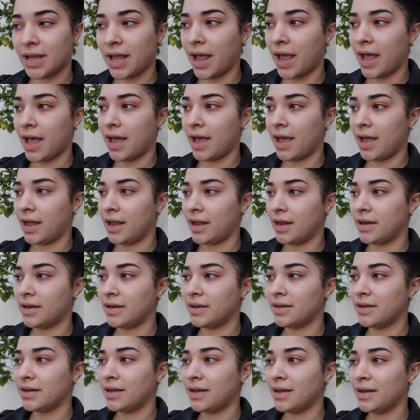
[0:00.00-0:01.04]

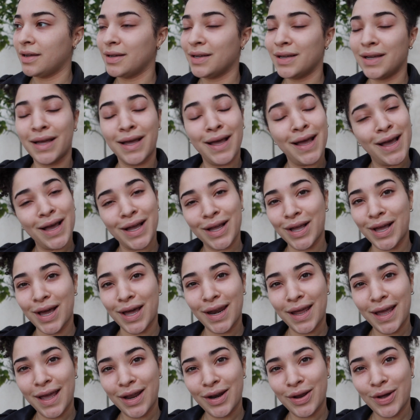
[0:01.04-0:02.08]
and
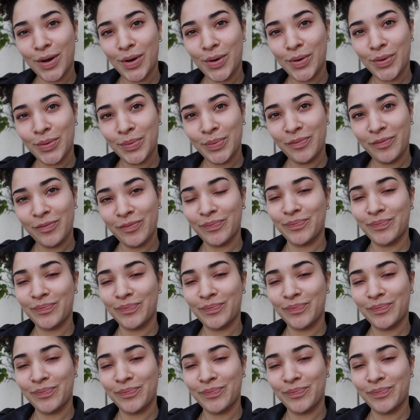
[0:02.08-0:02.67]
gonna head home.